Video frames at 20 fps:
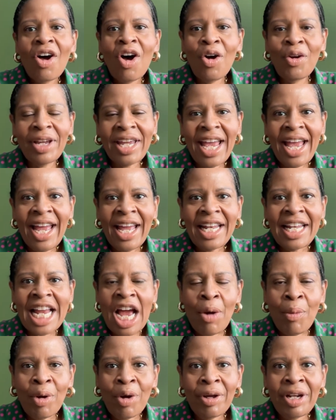Okay,
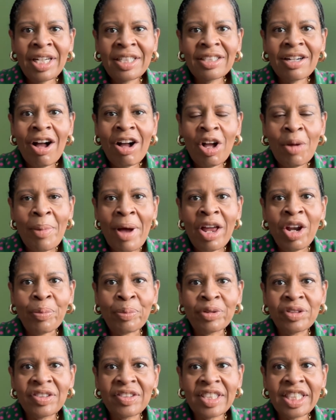now we're going to talk about a
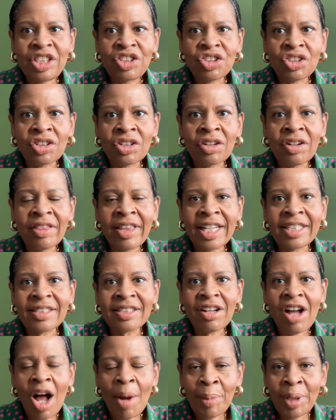procedure that's
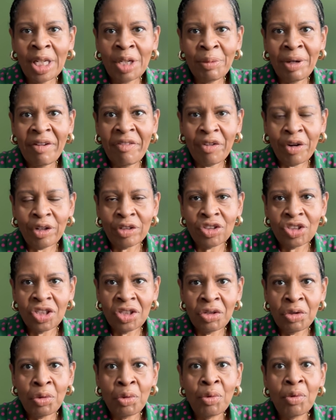commonly referred
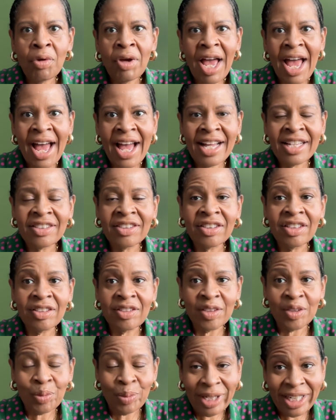to as the
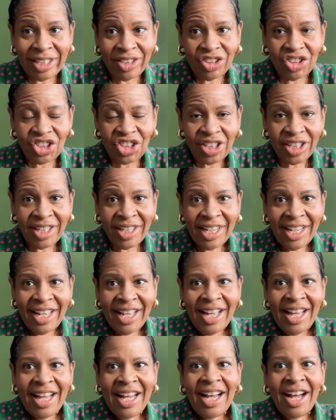switch.
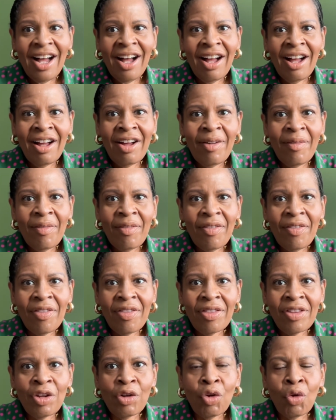
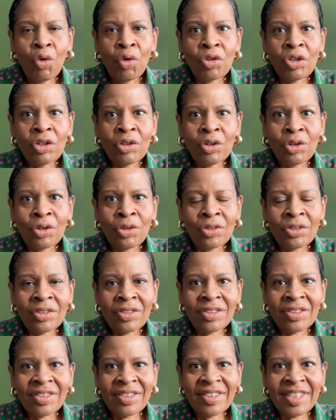
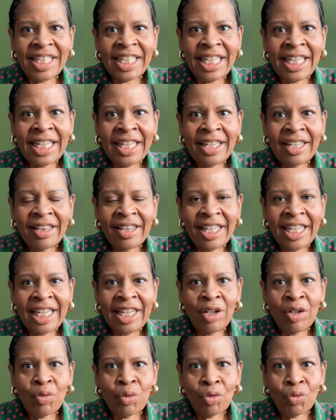You'll see
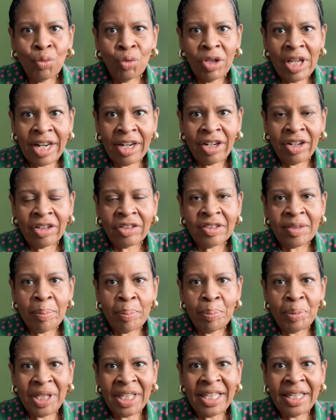the letters
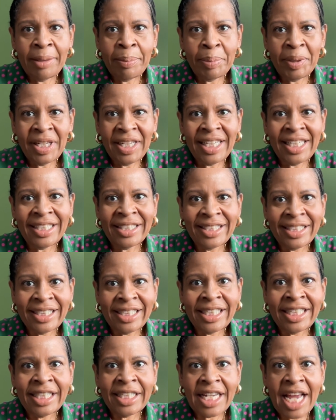
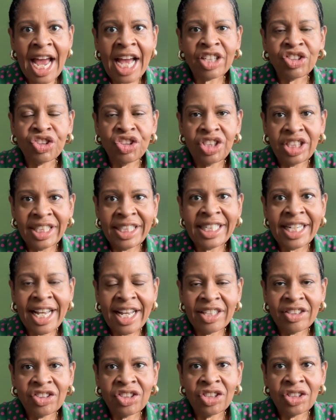BPD-DS
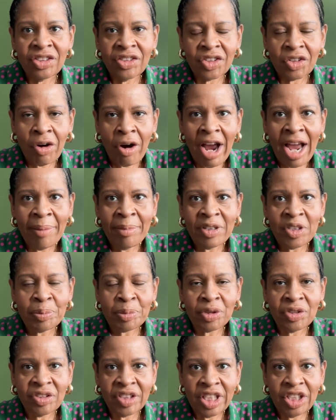to describe this
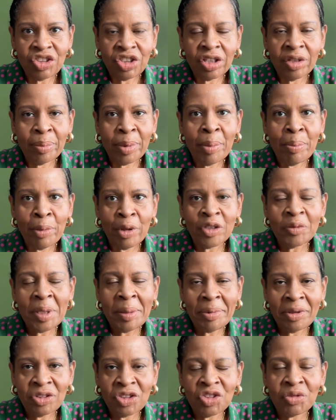procedure, but most
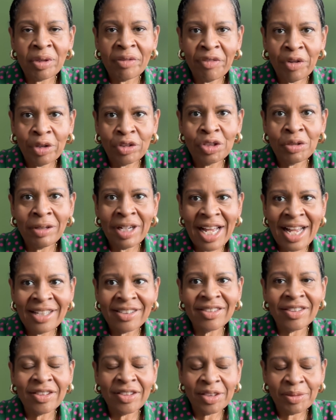people just refer to it
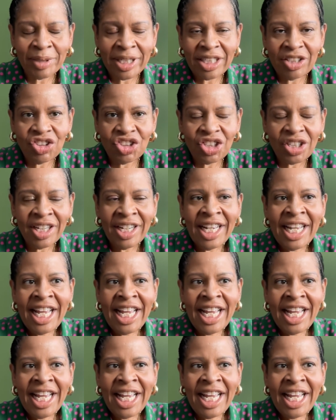as the switch.